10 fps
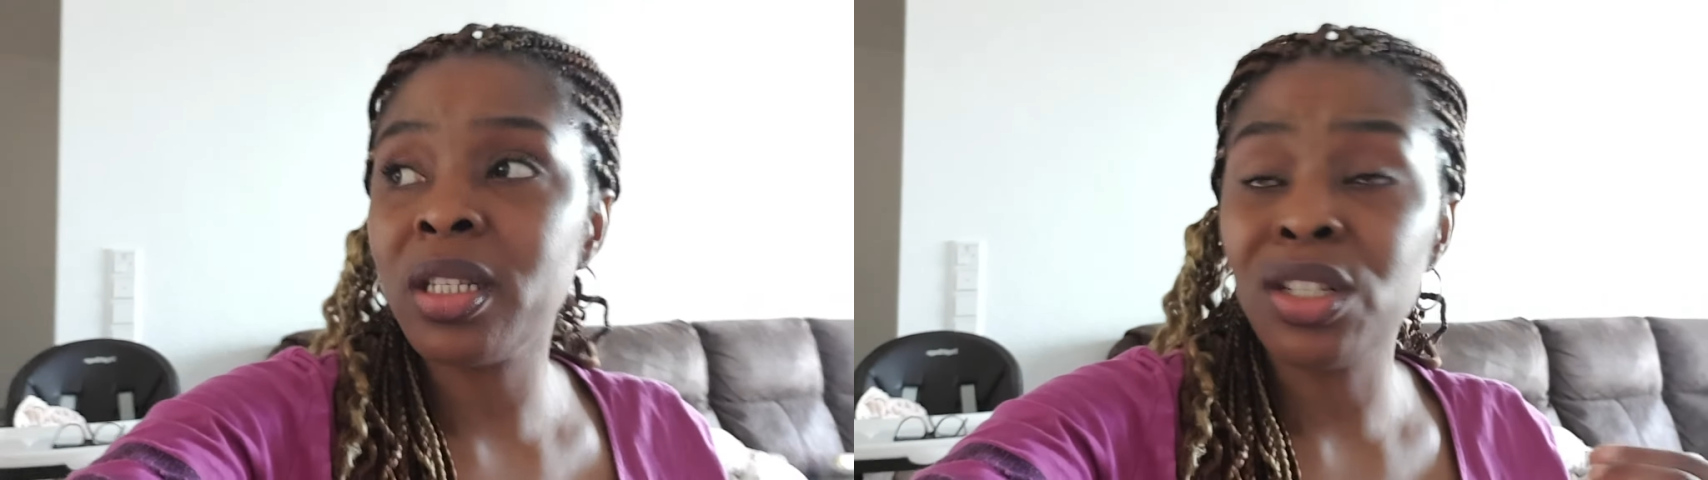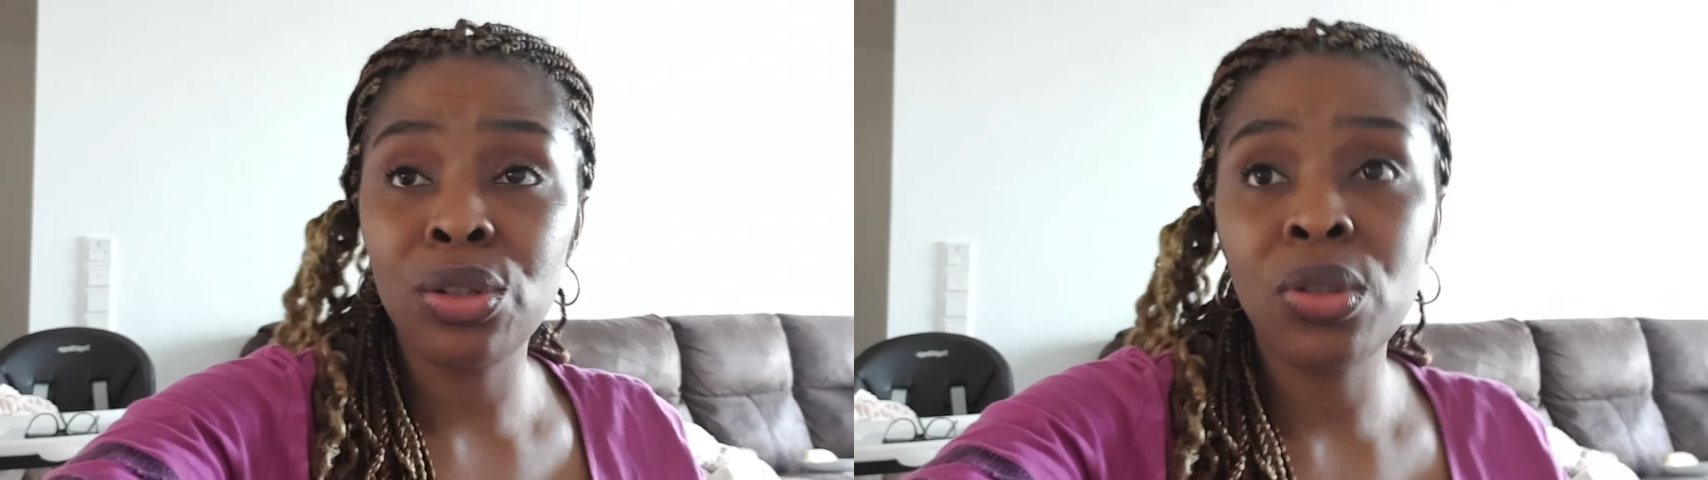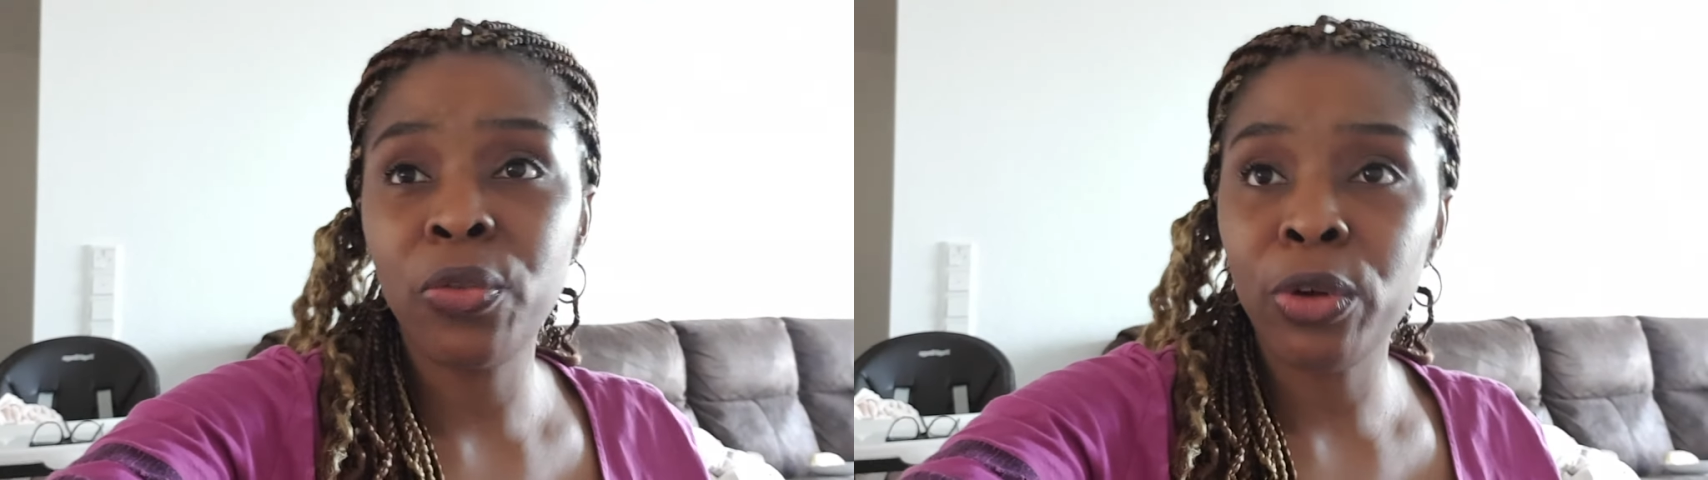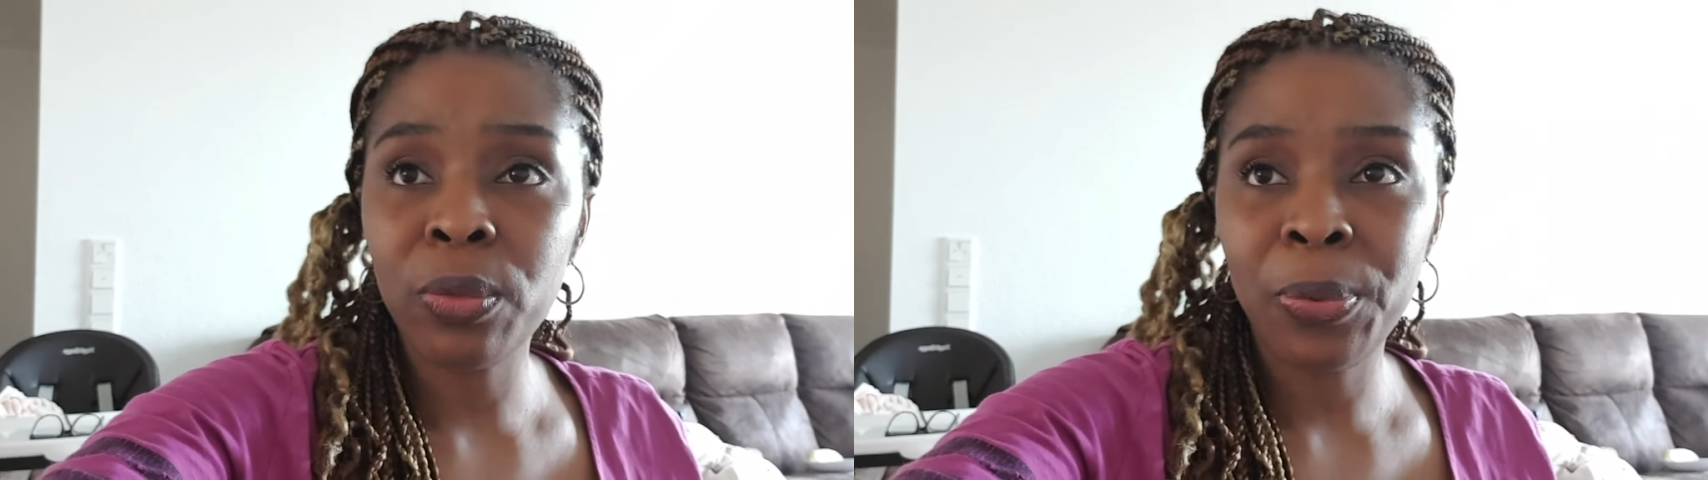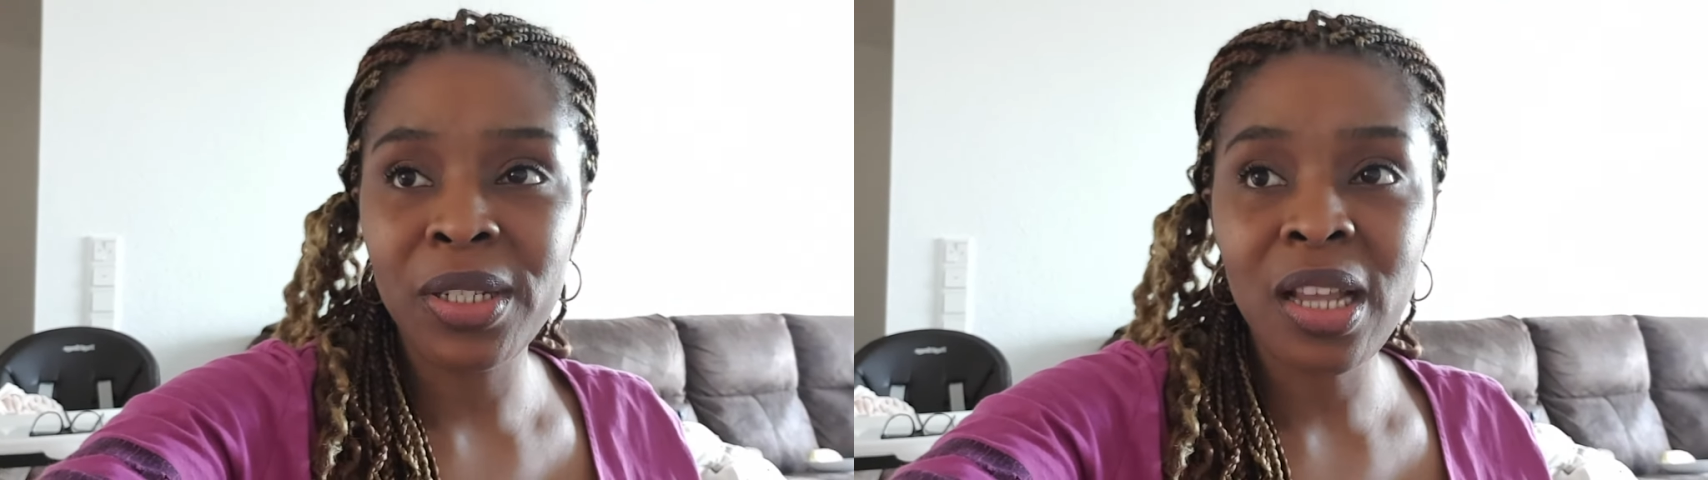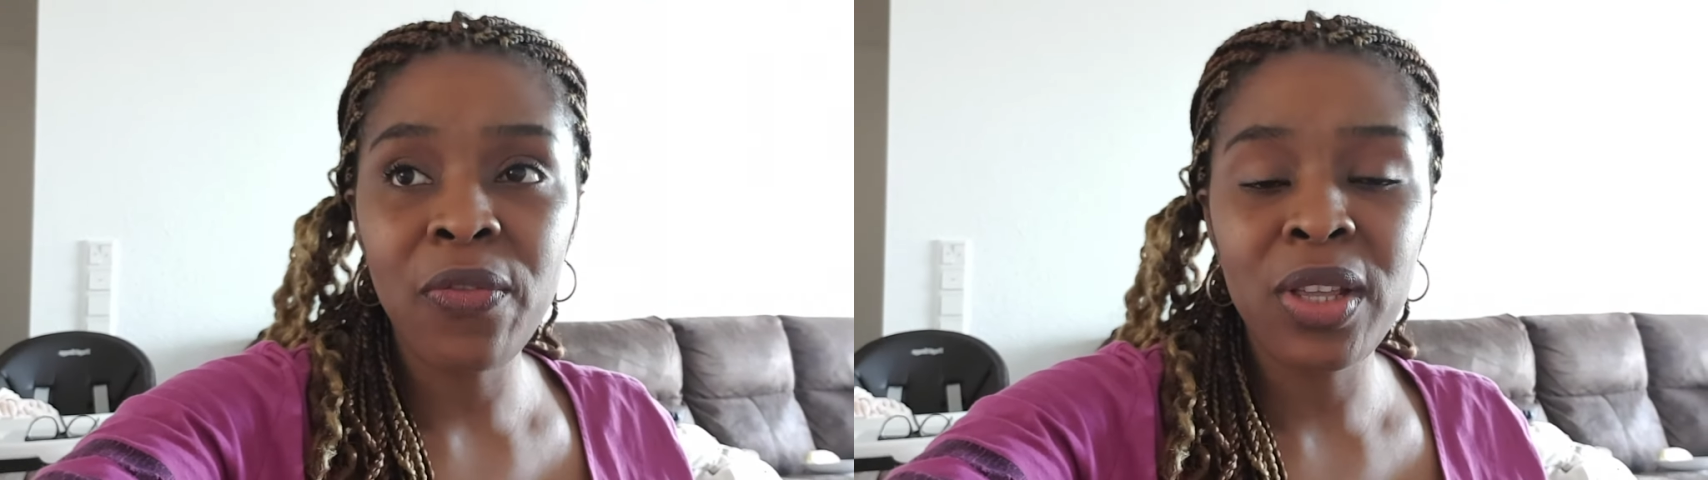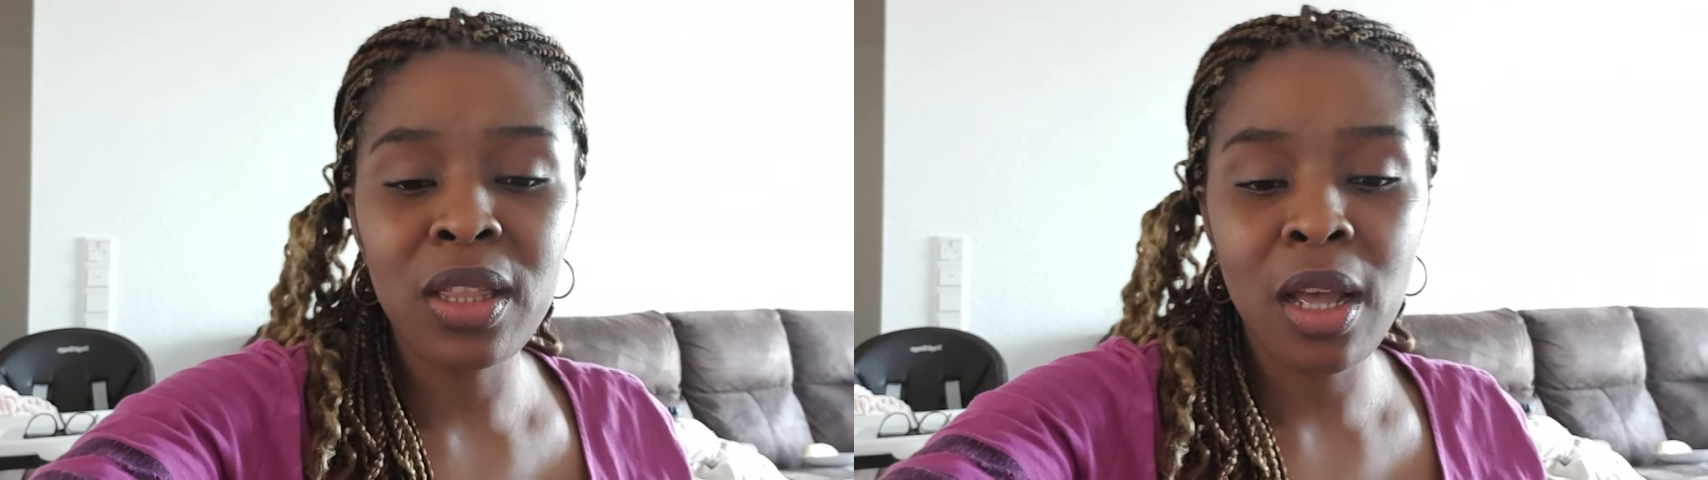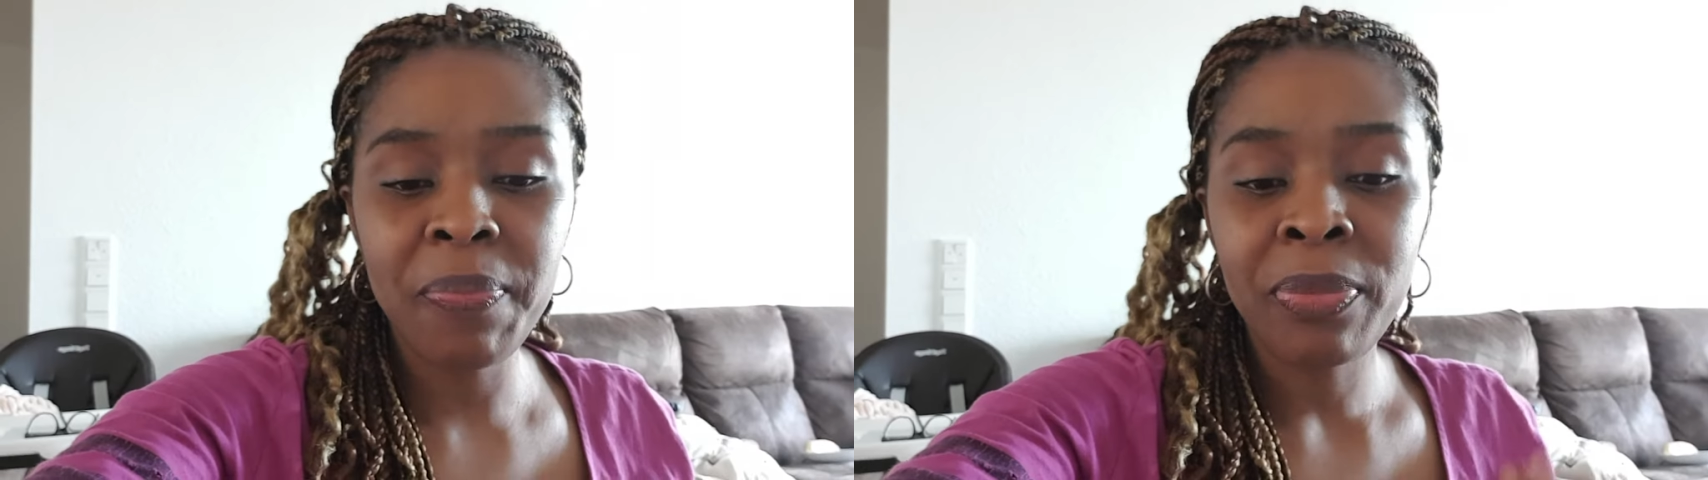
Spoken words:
use for preserving them.